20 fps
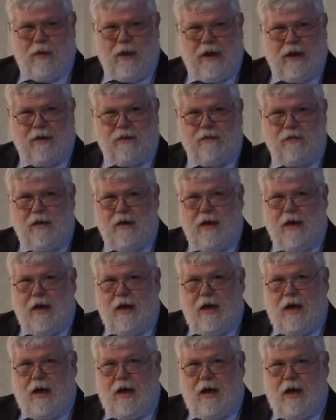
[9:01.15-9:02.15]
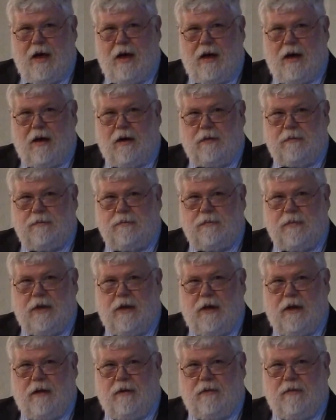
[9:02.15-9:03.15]
ways.
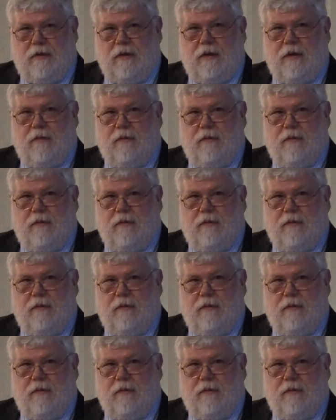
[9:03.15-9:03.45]
The